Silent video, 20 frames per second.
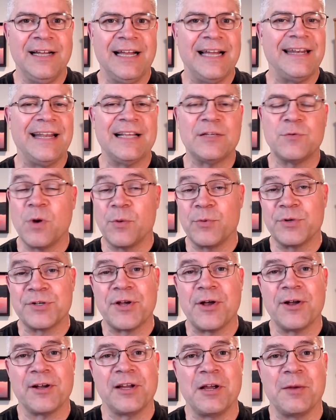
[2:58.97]
And that's what we're
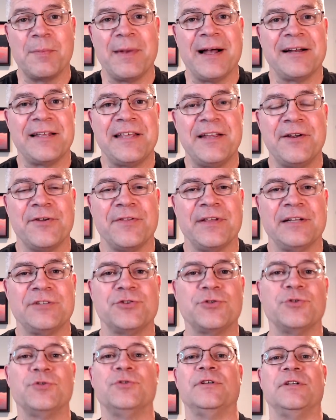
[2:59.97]
talking about here, that
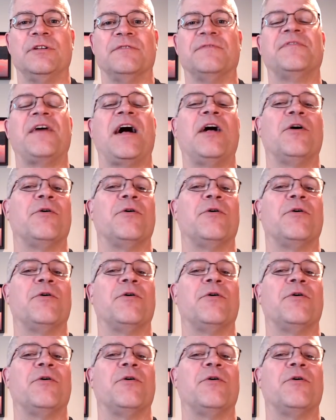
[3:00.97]
truly to follow